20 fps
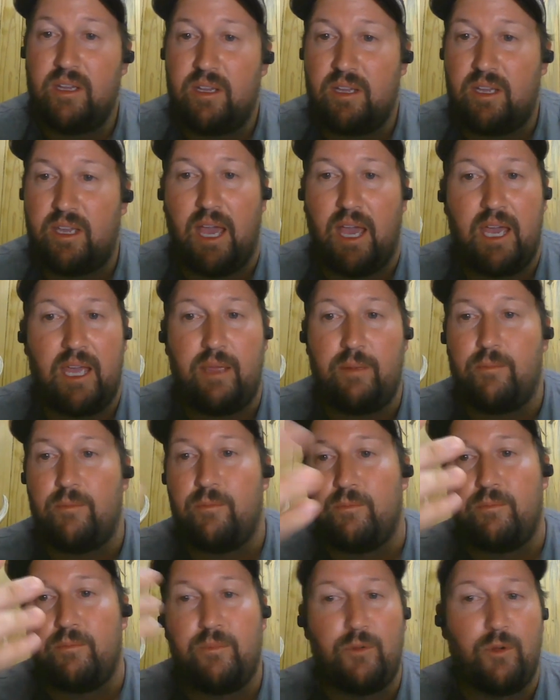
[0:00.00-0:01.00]

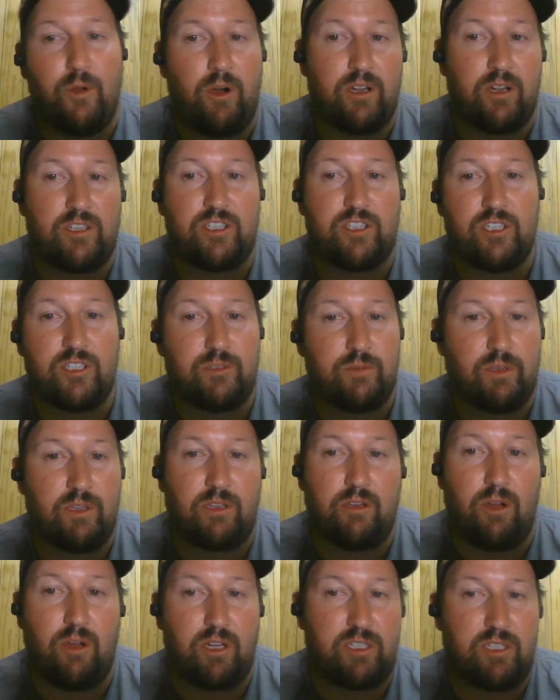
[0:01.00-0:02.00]
game ranches with
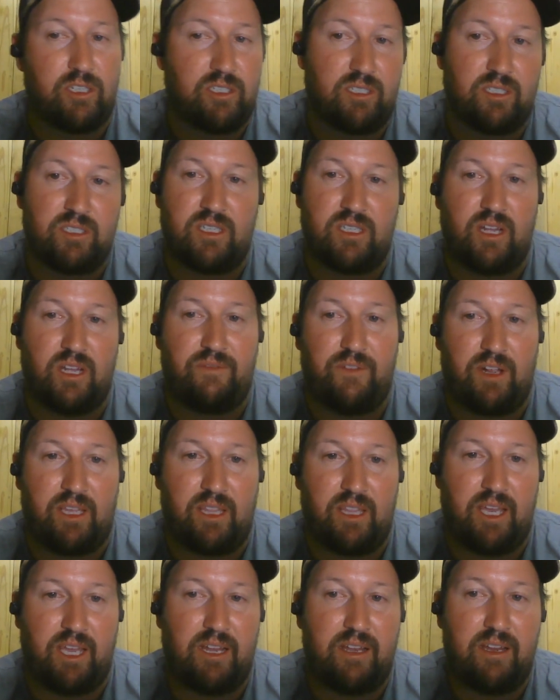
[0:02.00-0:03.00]
lodges and stuff like
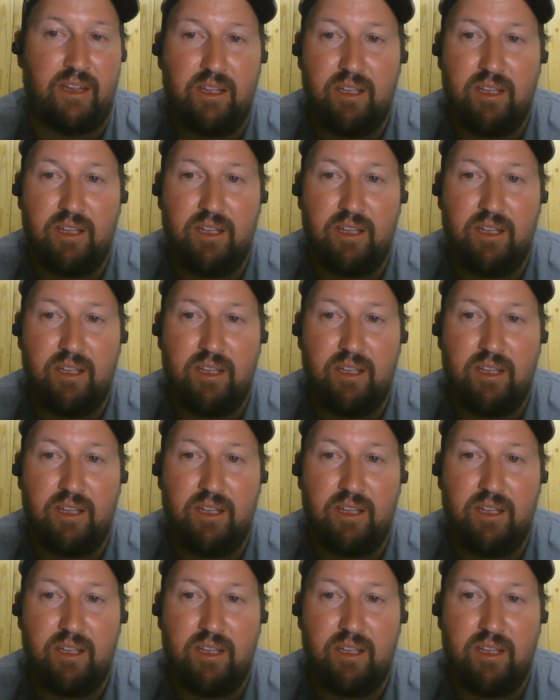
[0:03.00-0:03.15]
that,